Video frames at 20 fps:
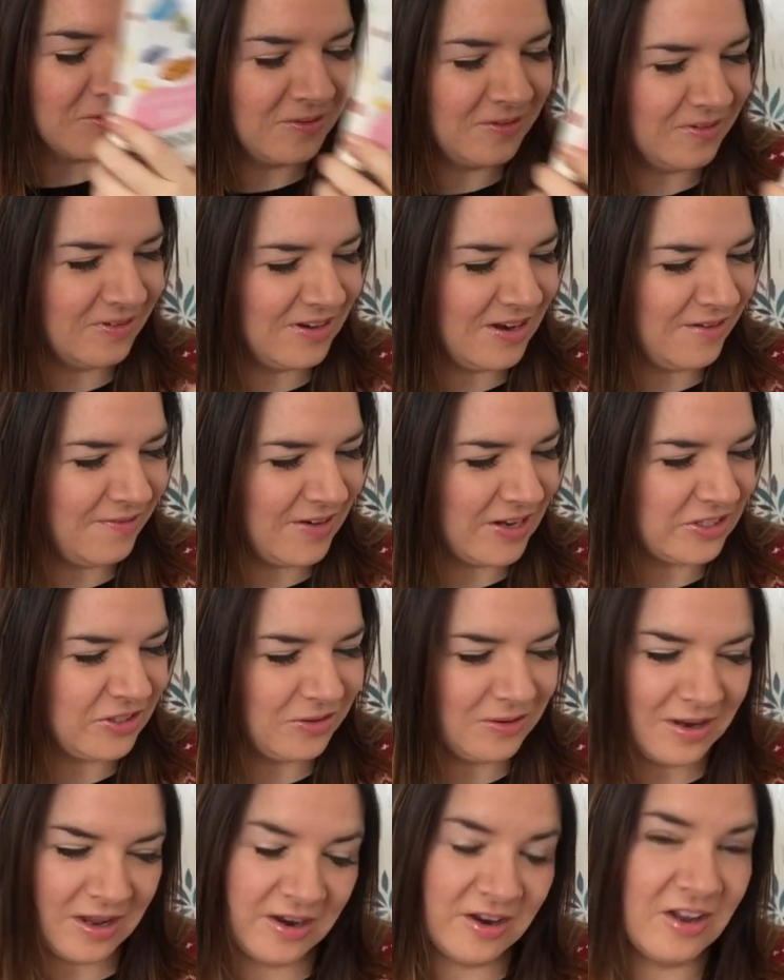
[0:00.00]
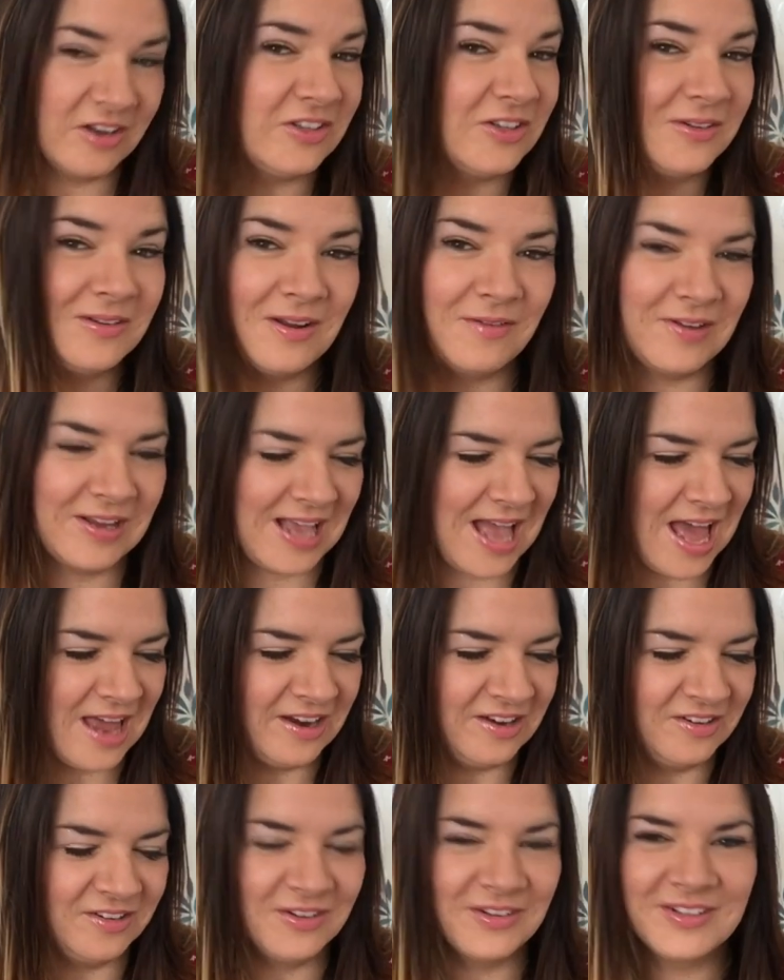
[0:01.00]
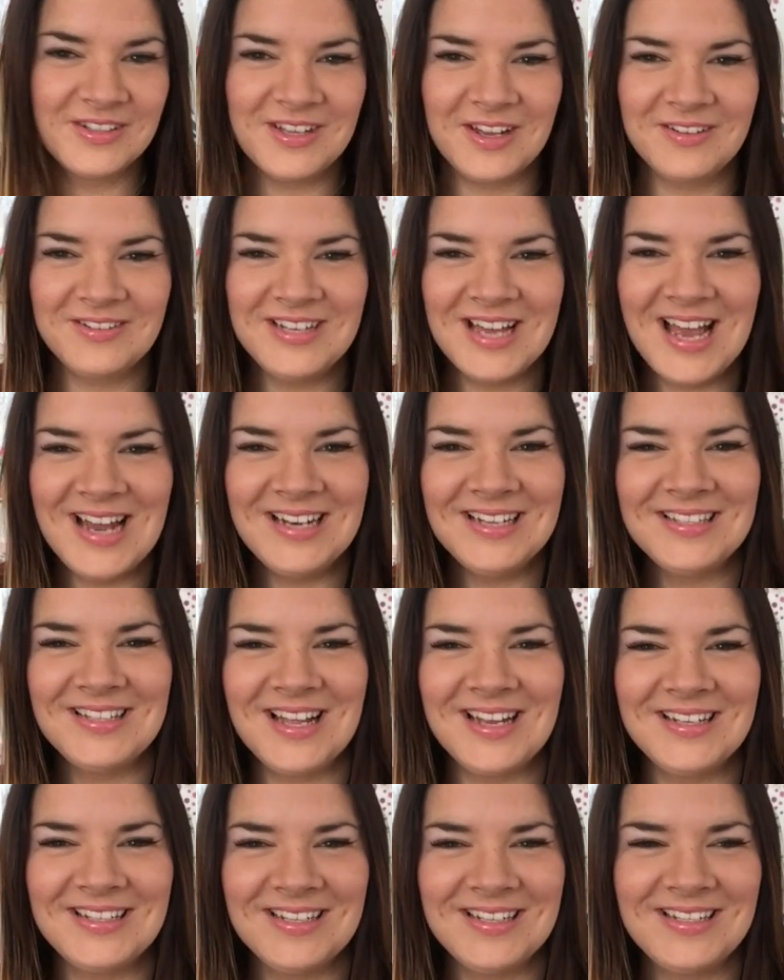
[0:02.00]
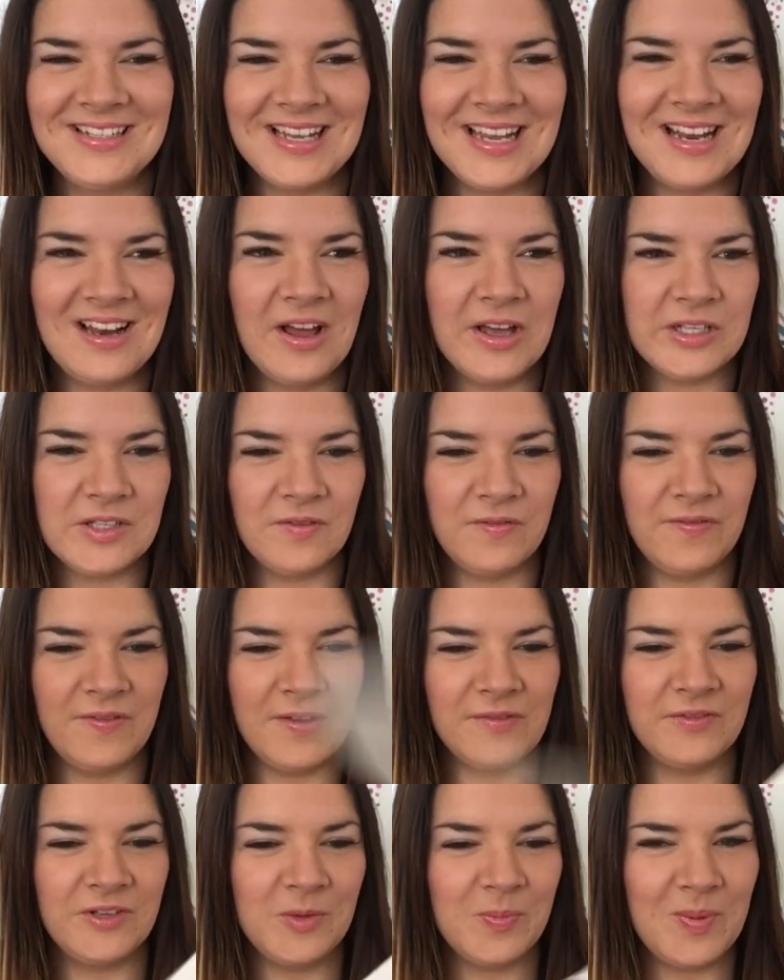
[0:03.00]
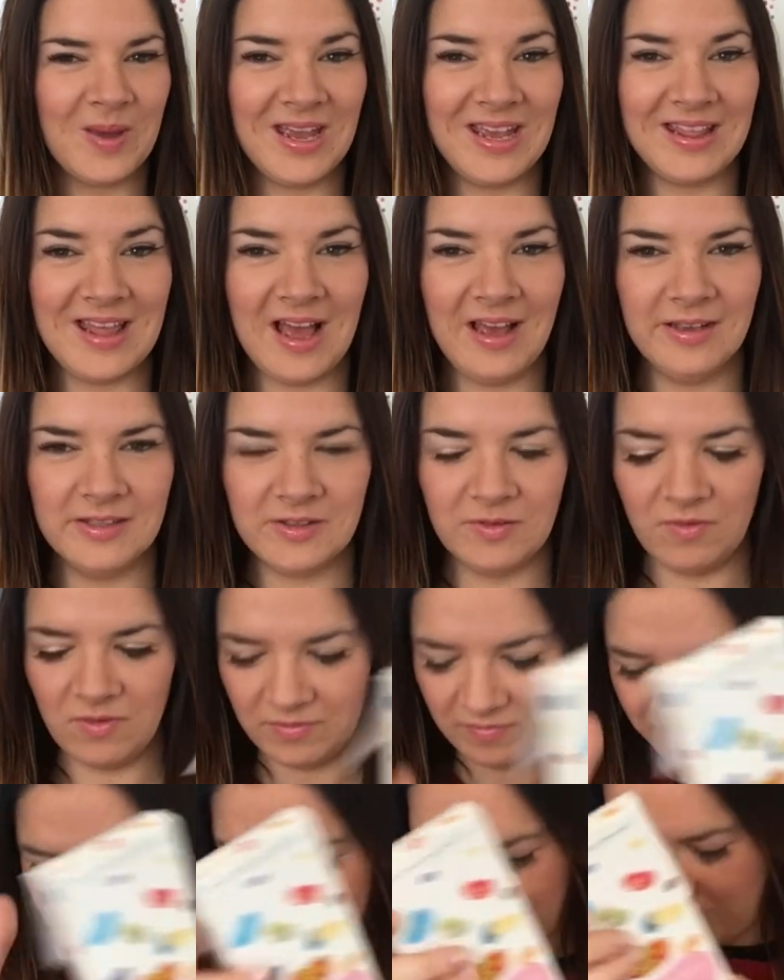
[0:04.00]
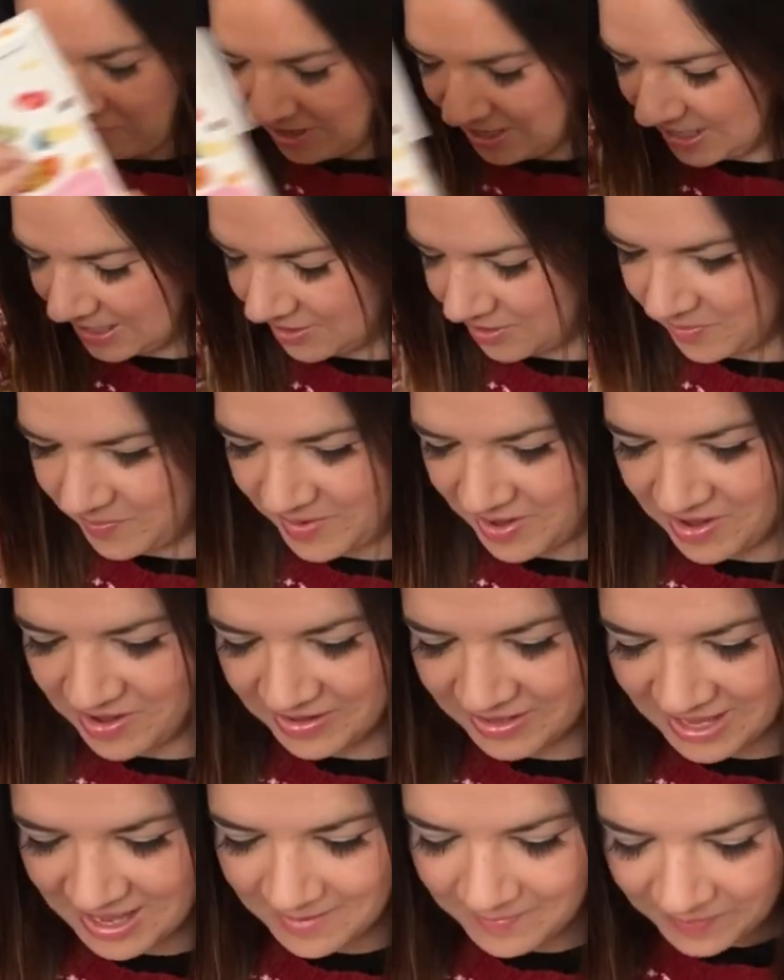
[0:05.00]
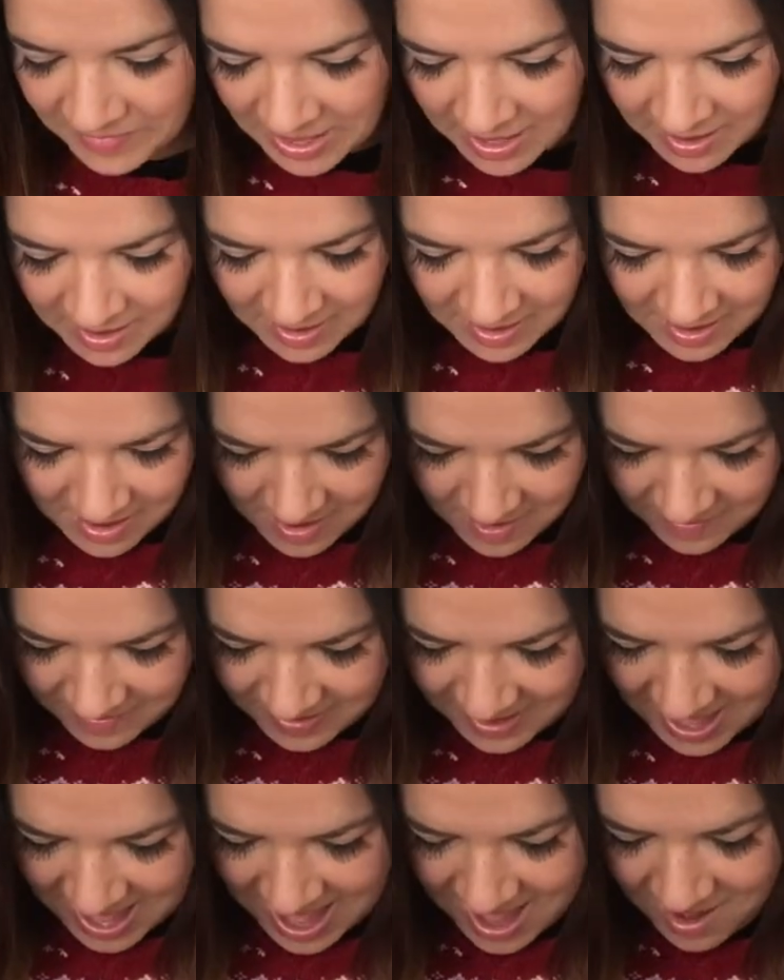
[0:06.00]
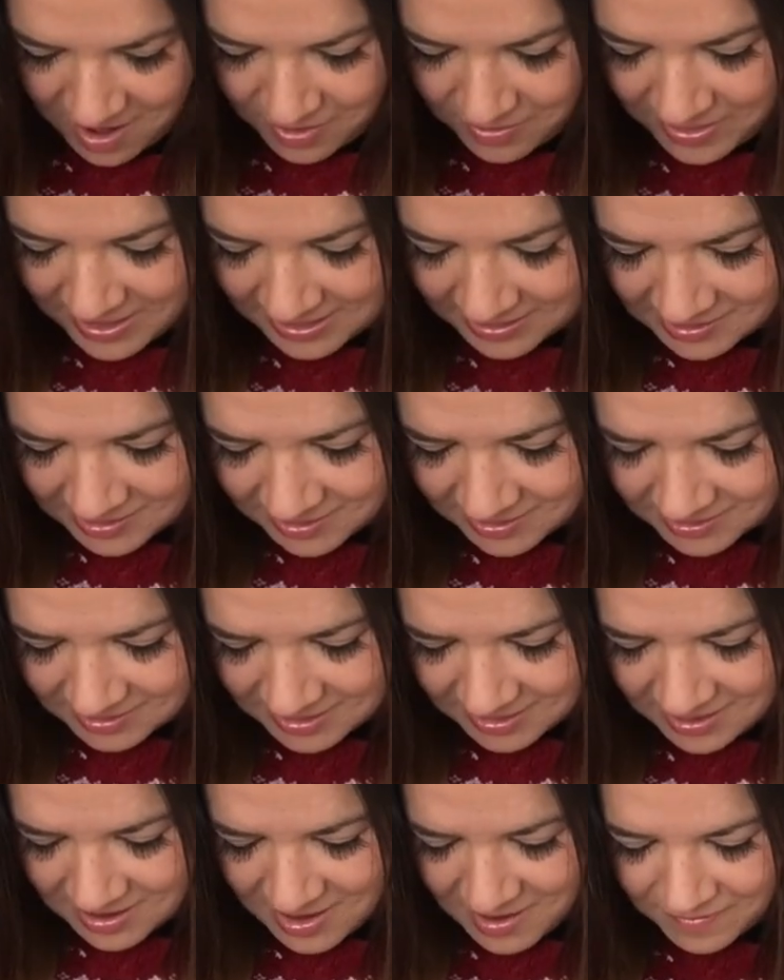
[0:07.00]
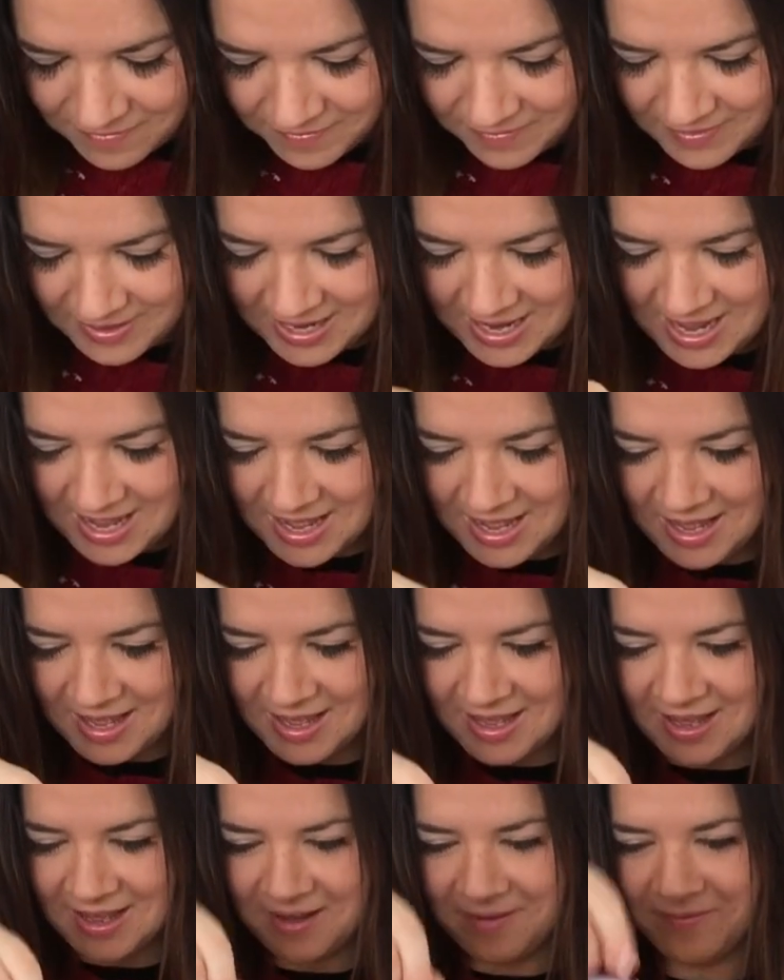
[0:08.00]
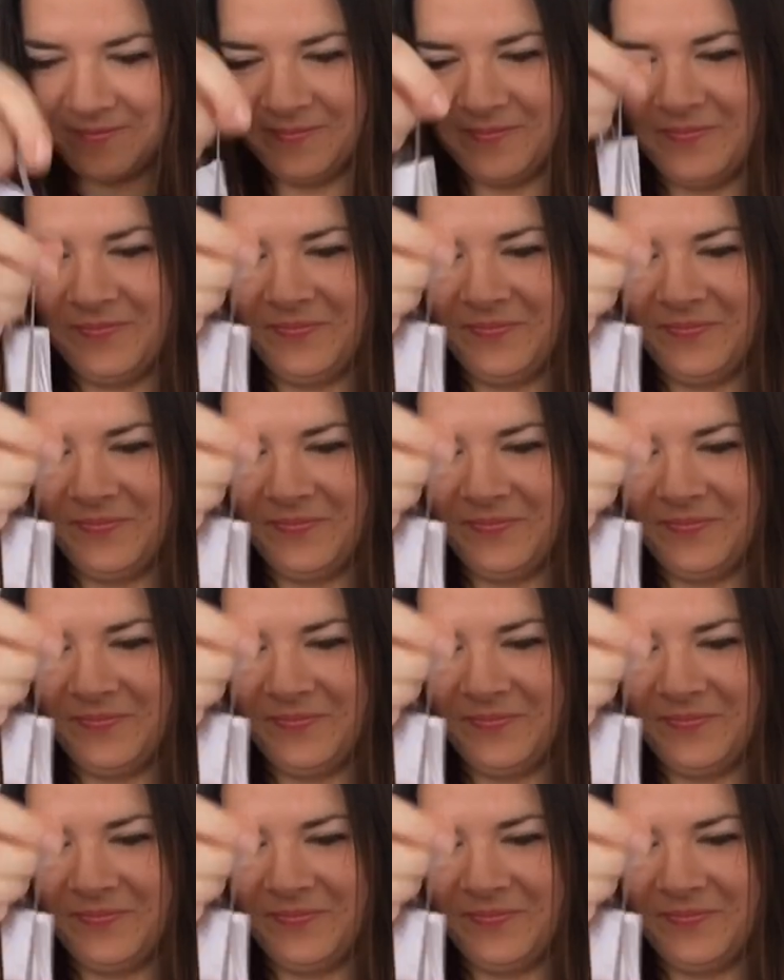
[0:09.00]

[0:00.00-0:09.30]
Oh, I love it. I do love a candle. So 10 scented tea lights for 50p. That is a really good bargain. Okay, oh, this looks lovely.